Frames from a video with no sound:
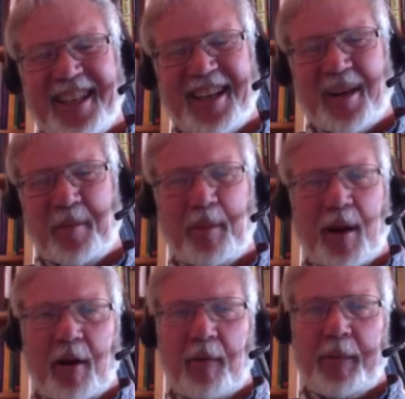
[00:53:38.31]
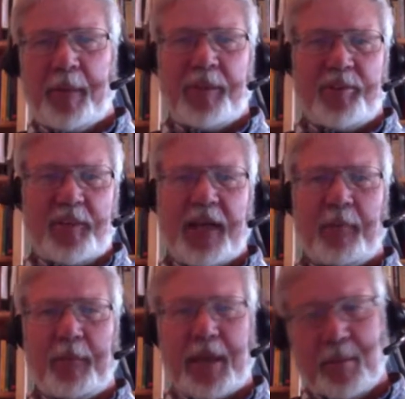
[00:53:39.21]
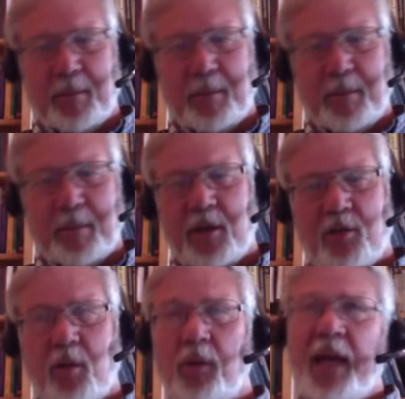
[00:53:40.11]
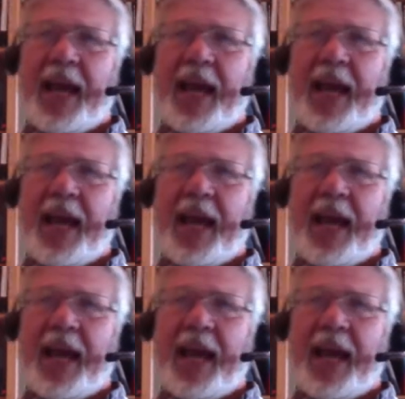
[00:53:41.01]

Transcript: empire because right. he can be completely controlled.